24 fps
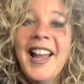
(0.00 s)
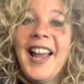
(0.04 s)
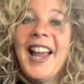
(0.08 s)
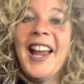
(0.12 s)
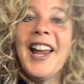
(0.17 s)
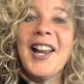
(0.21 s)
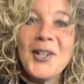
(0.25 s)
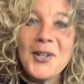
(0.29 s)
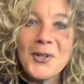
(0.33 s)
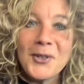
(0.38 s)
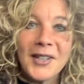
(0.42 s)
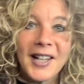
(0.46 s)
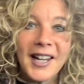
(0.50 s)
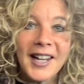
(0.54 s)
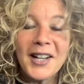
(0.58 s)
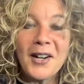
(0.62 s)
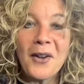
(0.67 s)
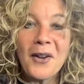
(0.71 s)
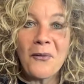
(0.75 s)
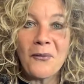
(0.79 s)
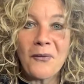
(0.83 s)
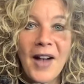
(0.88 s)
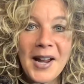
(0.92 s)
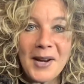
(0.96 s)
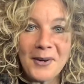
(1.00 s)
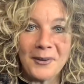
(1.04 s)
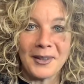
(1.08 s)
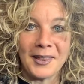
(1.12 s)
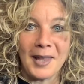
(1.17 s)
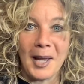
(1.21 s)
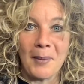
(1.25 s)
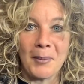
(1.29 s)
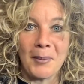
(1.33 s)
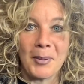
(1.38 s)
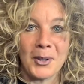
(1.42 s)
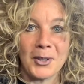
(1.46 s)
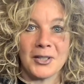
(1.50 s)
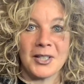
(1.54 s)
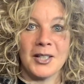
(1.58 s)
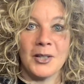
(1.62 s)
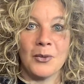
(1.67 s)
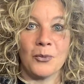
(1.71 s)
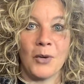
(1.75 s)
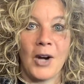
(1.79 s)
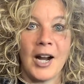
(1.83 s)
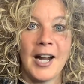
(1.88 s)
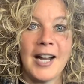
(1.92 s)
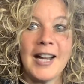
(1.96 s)
And you'd get in a fight with that
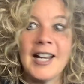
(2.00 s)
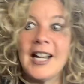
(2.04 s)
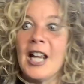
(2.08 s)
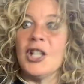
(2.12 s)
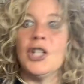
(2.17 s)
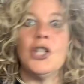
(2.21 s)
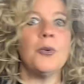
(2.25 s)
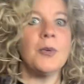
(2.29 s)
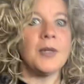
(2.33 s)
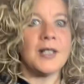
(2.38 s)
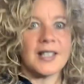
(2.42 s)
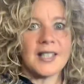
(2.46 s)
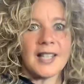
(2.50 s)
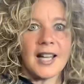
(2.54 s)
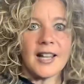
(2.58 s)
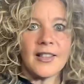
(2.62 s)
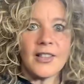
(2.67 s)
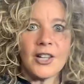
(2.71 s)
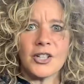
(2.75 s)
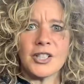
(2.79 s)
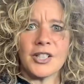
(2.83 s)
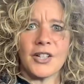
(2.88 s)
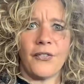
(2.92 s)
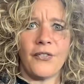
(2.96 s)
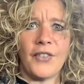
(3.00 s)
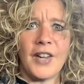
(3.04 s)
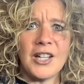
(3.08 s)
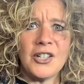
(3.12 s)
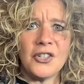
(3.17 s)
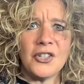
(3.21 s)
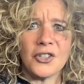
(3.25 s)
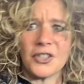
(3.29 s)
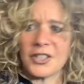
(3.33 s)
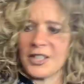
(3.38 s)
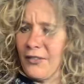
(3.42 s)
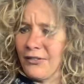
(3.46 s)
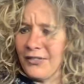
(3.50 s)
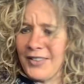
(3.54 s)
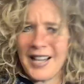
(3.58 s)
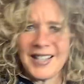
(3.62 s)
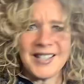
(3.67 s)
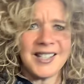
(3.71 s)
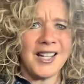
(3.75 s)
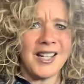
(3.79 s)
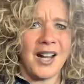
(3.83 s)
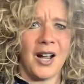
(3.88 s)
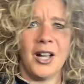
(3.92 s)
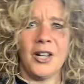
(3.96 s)
person, right? And you would sit there and defend yourself.
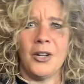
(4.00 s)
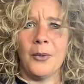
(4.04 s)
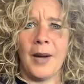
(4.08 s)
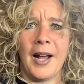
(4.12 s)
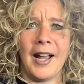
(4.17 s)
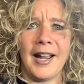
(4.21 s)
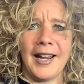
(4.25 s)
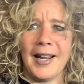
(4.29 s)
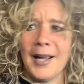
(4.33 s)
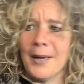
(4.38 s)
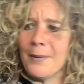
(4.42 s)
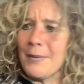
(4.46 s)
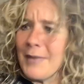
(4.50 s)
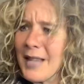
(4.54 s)
That's not who I am.